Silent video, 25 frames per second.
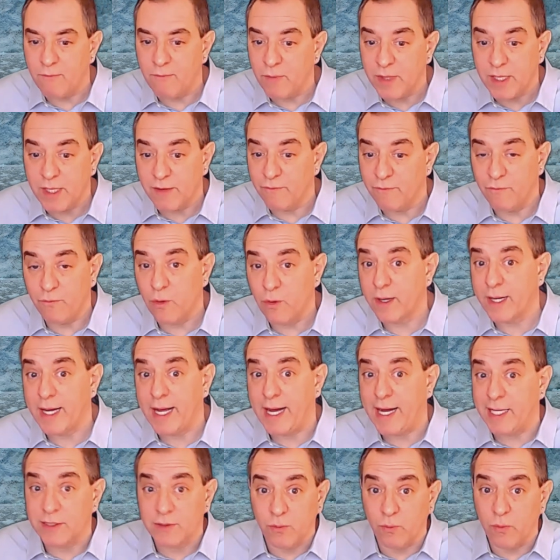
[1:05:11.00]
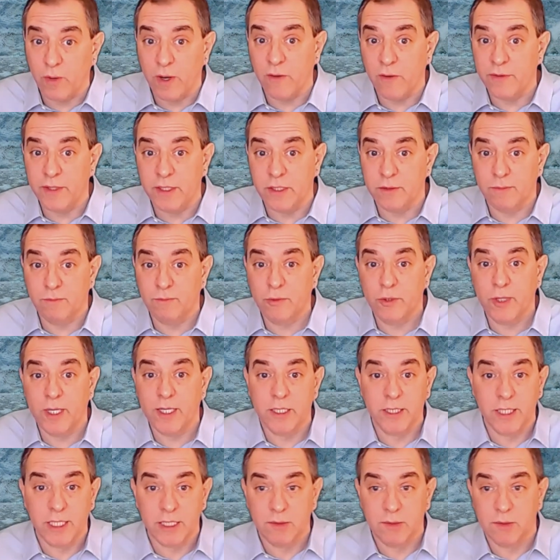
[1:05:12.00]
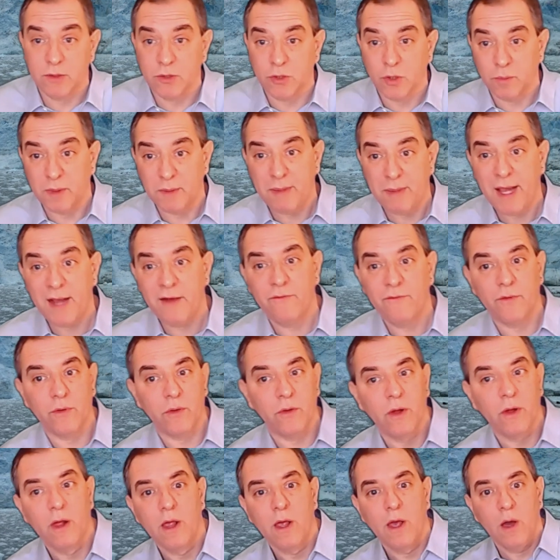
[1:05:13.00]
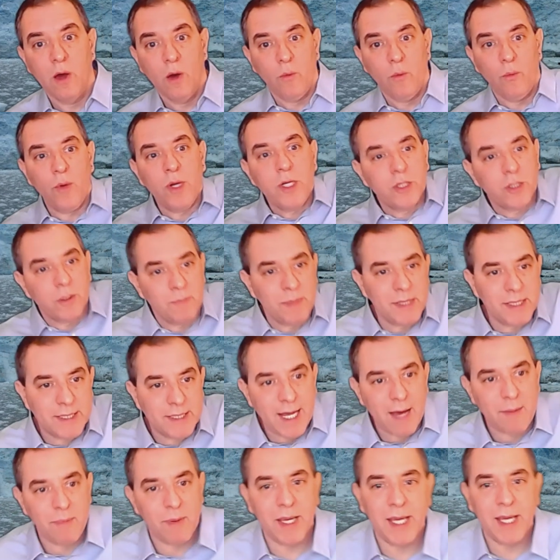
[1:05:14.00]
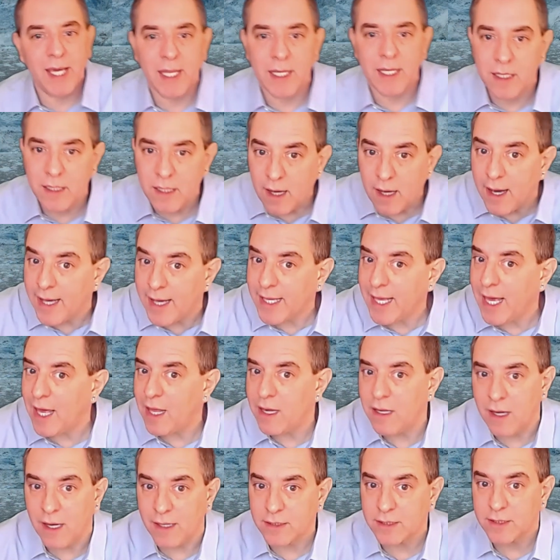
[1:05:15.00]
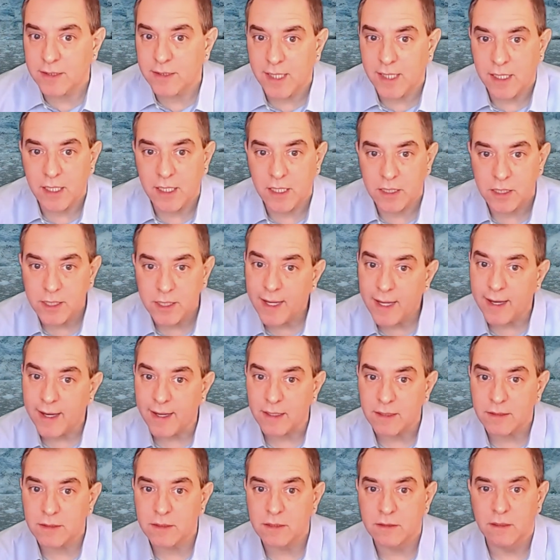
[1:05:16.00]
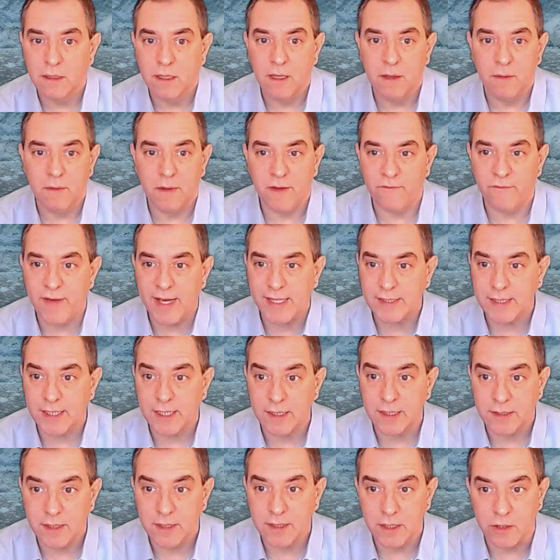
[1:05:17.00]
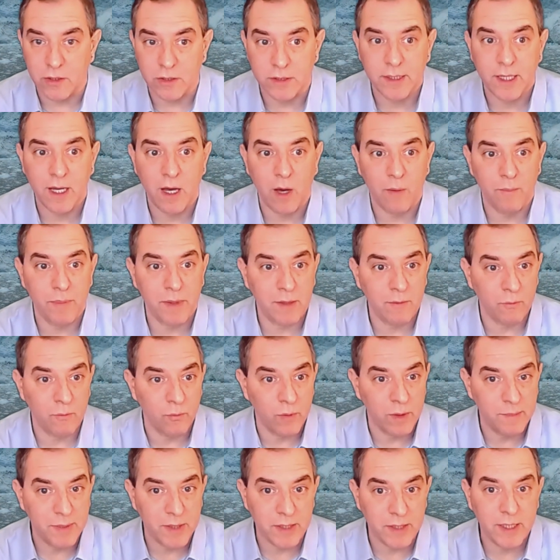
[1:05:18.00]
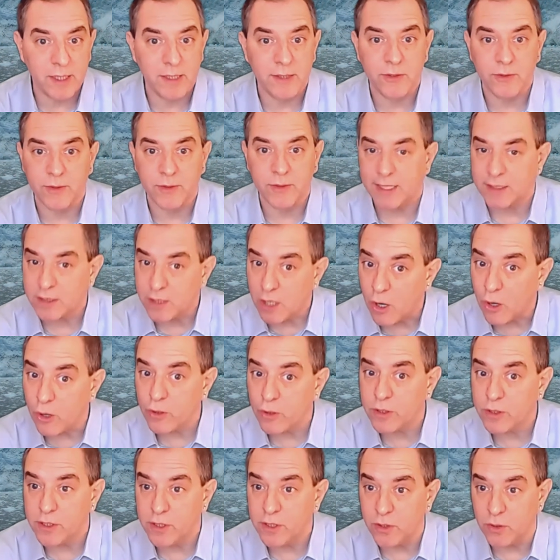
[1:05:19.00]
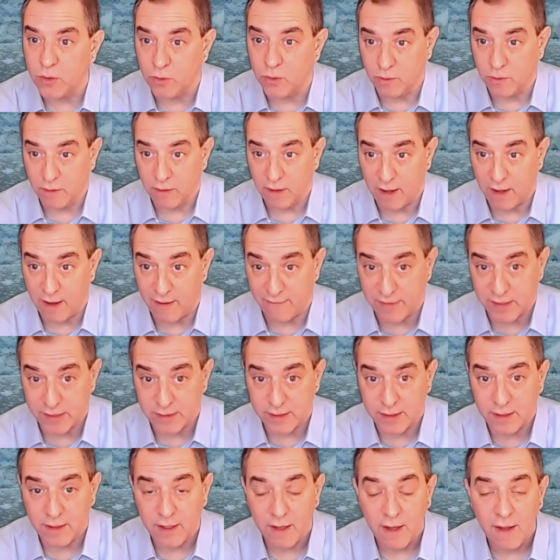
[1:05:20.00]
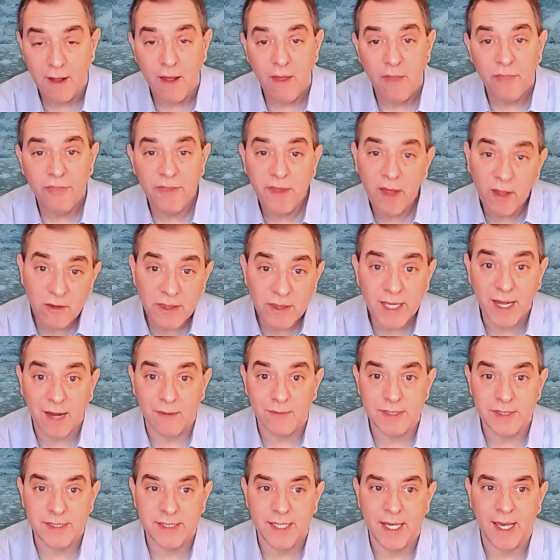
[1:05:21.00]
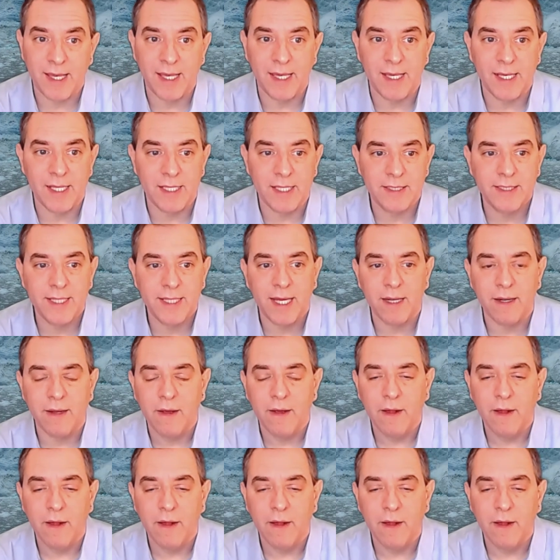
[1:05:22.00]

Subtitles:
can forecast where these trade adjustments will be painful. We should be stepping in and not just sending checks, investing in skills, helping rebuild industry. That's hard to do, obviously. The other thing I would say is that